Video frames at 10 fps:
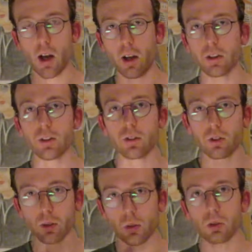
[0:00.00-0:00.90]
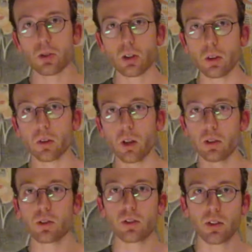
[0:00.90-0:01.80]
and to also
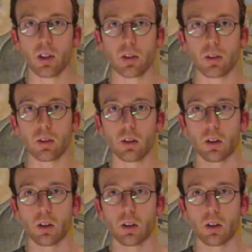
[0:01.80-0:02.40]
understand